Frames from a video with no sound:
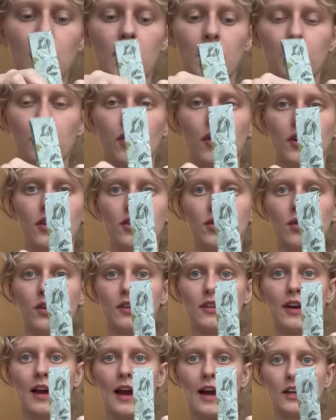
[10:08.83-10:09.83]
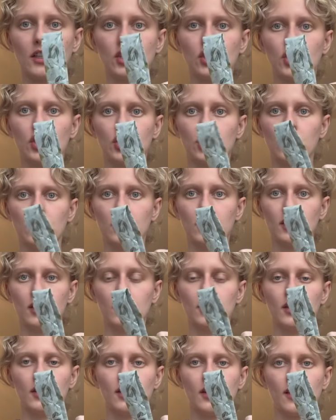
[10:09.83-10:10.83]
I'm going to attach
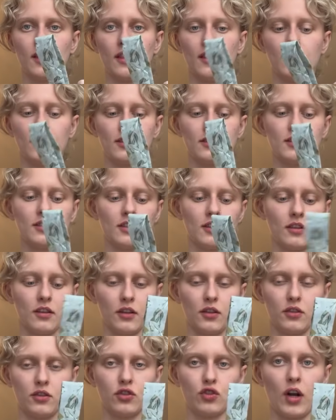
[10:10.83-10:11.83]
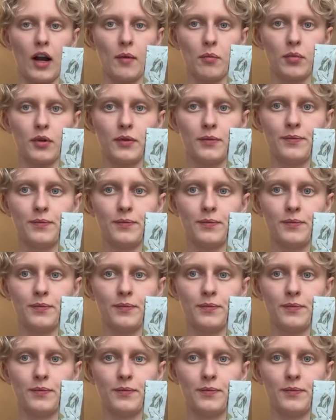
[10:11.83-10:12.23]
this little strap.